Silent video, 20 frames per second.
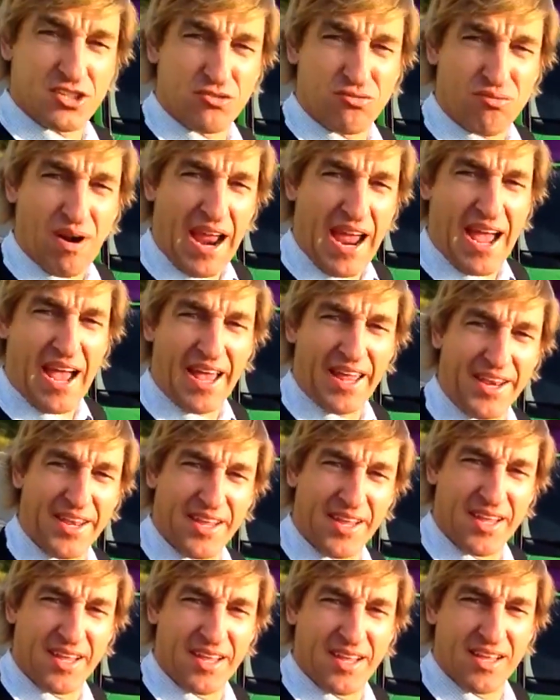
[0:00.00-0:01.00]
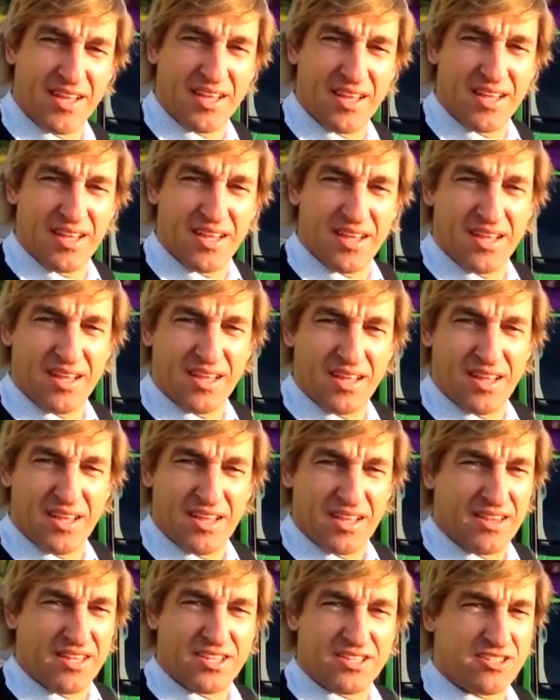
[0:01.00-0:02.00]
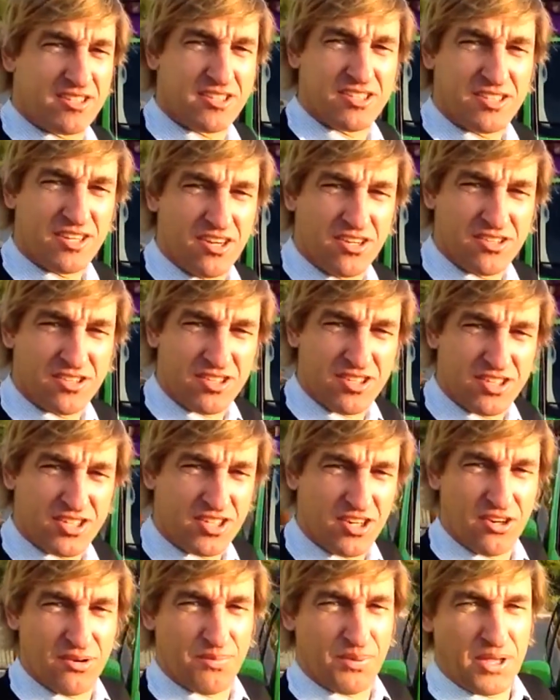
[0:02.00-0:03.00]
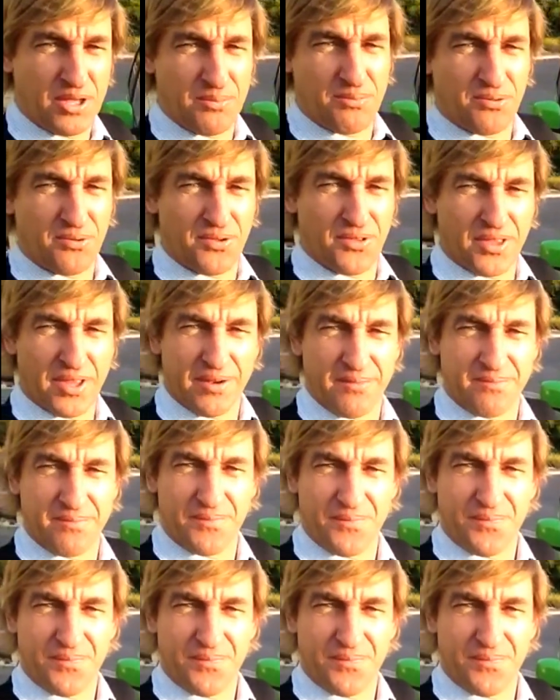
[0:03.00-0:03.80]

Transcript: is rad. This just goes to show people that,